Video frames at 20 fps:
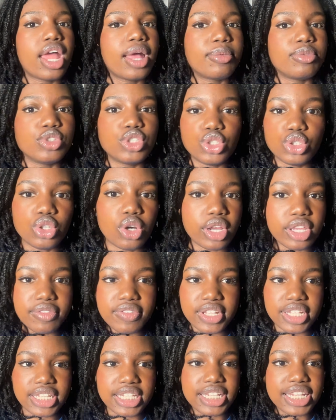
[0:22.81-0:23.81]
You don't
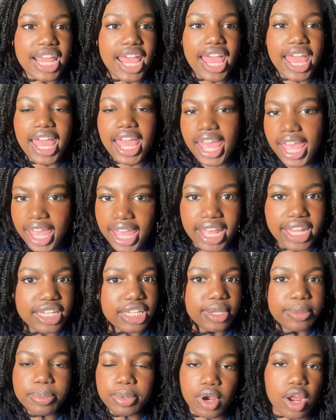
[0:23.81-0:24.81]
even need
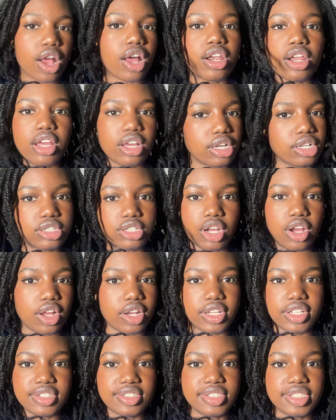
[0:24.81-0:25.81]
any product,
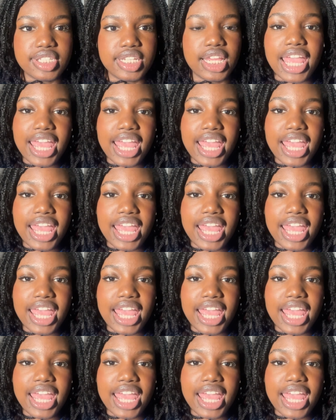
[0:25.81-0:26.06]
honestly.